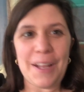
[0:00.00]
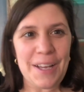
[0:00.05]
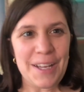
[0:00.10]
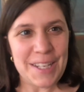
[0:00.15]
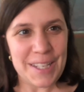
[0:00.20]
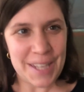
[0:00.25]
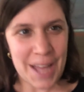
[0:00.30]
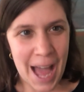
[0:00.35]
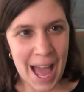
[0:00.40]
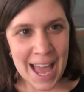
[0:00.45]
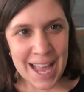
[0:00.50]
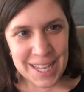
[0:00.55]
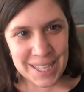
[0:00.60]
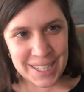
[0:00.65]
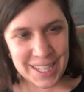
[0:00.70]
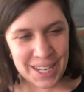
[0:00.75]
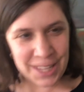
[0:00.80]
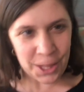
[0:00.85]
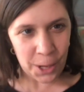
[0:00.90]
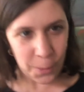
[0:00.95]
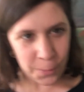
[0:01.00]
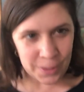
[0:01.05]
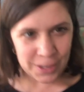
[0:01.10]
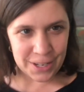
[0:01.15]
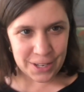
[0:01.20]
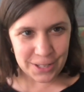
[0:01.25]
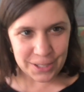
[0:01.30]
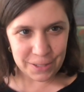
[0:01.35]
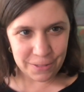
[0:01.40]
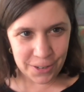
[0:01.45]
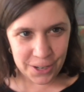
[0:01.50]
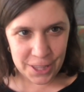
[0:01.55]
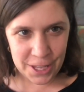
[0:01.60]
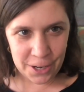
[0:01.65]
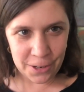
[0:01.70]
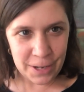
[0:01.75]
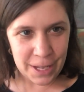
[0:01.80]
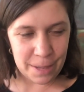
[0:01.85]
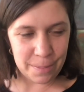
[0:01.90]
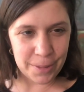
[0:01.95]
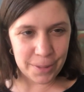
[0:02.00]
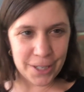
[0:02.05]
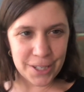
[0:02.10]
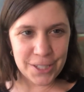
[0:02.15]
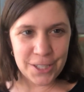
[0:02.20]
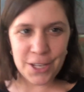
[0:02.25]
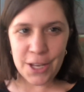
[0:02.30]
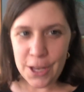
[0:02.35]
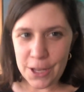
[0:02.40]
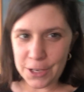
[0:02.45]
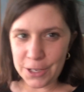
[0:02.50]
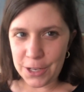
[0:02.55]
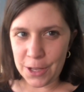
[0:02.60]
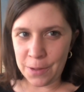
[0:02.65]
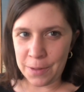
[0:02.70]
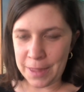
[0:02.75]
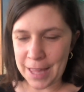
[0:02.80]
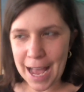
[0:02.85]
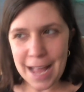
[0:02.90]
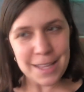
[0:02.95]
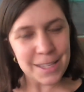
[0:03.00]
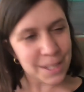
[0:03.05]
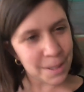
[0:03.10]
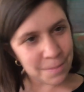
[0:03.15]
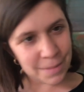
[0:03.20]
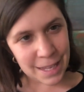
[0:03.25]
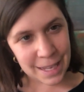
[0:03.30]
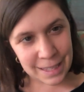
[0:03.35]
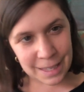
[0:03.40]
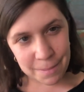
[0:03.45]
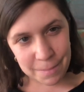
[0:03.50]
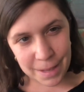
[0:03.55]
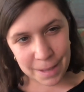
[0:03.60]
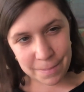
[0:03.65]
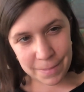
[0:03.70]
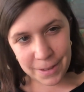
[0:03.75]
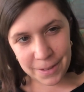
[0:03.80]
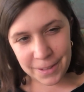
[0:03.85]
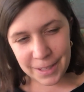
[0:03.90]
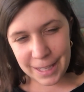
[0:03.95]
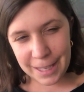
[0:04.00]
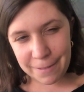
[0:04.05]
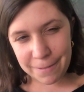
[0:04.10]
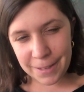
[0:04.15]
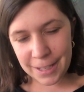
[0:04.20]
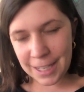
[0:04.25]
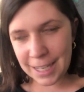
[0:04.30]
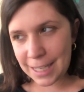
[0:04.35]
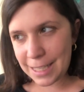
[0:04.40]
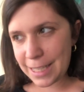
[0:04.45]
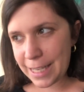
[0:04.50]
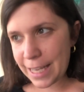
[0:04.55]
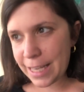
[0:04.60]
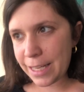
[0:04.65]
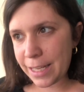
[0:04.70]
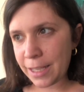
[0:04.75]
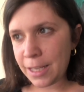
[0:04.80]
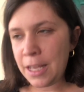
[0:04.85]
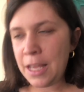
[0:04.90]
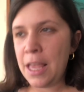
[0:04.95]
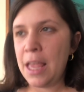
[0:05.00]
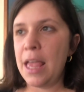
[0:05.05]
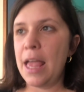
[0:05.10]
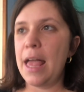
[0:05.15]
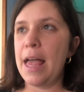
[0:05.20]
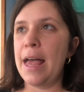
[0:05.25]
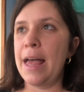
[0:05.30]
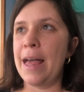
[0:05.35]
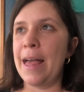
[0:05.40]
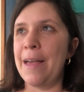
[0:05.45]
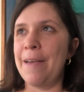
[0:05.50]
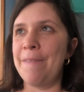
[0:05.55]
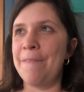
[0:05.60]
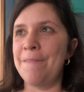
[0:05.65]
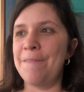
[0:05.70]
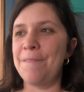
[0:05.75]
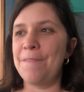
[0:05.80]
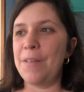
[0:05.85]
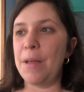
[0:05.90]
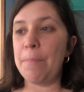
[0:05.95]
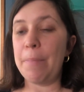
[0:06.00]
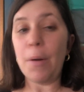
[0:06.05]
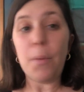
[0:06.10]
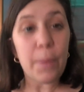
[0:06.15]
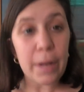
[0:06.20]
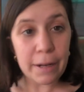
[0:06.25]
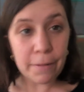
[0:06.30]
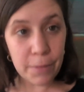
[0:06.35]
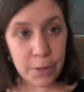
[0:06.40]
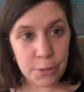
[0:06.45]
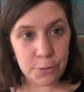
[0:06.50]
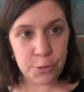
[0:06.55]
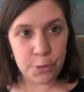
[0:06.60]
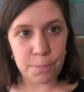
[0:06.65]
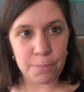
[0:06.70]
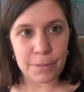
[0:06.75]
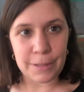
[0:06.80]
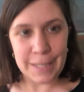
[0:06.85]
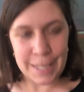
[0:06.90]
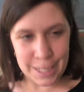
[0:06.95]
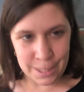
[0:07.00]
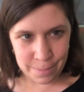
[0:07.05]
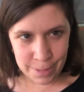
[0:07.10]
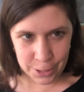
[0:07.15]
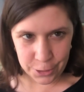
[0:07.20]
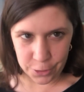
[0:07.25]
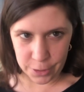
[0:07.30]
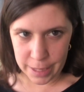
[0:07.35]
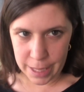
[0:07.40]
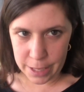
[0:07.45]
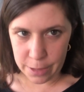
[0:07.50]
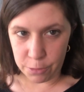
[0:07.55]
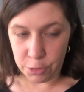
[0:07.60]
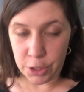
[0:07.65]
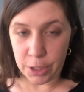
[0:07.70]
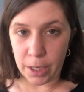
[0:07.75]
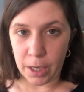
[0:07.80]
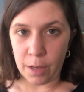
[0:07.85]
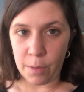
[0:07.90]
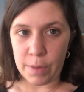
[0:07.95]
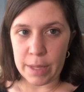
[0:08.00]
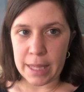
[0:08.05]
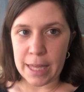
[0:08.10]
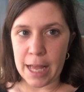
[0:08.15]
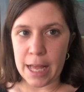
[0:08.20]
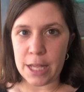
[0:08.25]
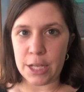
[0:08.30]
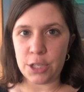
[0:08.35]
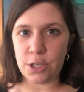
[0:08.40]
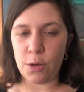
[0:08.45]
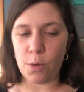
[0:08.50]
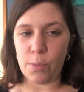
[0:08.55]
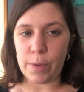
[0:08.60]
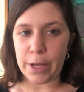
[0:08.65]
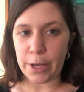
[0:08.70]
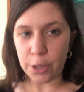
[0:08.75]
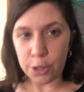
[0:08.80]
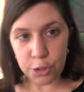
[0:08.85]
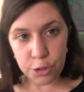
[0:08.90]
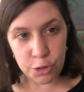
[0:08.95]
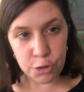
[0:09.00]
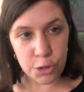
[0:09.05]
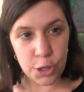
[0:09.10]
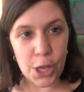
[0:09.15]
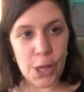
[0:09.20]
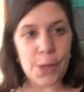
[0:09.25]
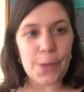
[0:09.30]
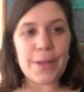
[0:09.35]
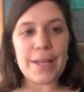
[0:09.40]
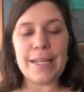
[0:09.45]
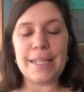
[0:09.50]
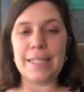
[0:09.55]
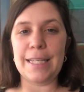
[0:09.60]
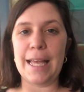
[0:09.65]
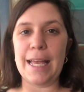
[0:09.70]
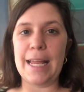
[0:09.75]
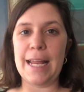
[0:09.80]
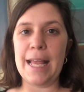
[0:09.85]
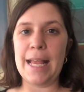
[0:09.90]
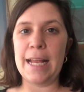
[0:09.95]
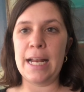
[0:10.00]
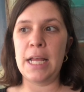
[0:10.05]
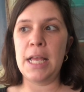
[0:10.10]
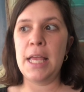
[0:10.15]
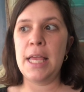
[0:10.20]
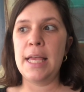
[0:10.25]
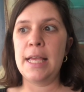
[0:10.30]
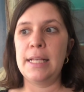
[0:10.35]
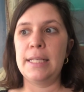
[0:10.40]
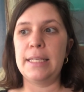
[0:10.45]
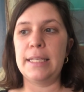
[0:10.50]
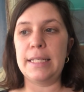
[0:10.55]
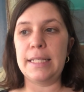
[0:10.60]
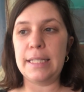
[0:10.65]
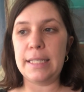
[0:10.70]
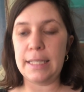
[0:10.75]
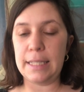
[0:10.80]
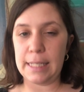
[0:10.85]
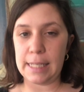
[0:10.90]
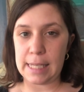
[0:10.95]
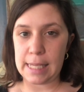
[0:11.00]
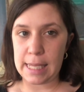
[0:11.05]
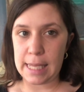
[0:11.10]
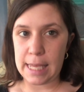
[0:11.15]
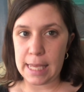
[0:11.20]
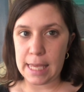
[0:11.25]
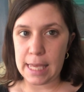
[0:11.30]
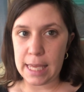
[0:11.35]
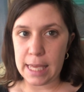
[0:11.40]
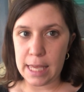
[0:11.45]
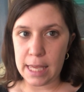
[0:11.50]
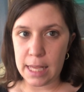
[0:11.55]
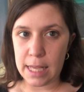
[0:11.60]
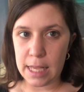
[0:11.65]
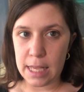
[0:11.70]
signs in their windows for their neighbors. So that's something that might be a really fun idea. But whatever you do, please make sure that you share it with us. We are so excited to see